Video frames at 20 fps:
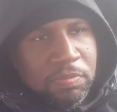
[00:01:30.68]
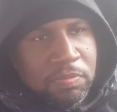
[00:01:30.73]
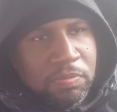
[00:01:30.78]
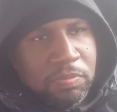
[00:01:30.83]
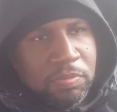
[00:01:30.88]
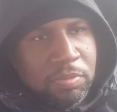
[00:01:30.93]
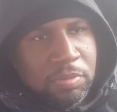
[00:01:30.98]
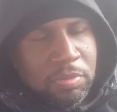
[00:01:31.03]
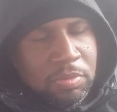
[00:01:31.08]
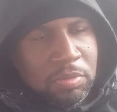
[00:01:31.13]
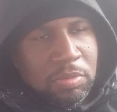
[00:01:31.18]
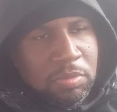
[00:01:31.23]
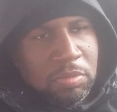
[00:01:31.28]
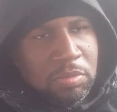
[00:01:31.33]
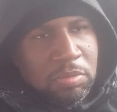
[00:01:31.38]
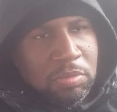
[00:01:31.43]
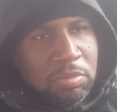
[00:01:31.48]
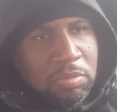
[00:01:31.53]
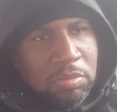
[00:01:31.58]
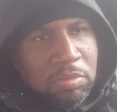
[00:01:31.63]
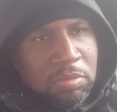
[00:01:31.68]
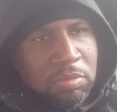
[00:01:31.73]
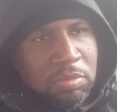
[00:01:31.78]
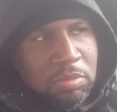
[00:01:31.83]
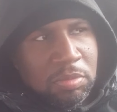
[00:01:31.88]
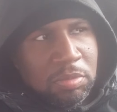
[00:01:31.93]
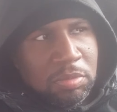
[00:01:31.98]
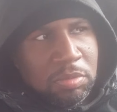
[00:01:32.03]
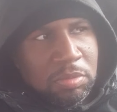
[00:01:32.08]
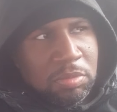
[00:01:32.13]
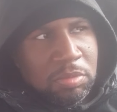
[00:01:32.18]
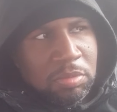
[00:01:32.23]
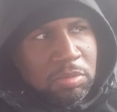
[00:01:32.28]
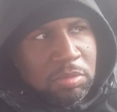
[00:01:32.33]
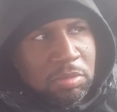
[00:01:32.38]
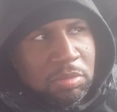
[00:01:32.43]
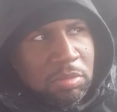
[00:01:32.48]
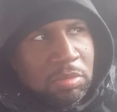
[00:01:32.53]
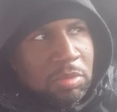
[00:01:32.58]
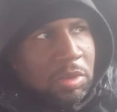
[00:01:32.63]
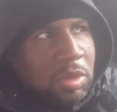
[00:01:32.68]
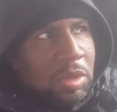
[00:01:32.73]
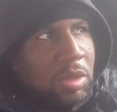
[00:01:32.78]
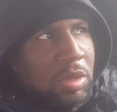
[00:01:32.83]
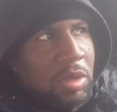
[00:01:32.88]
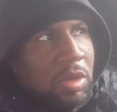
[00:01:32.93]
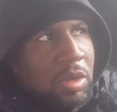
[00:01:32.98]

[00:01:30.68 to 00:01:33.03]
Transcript: (no one is talking)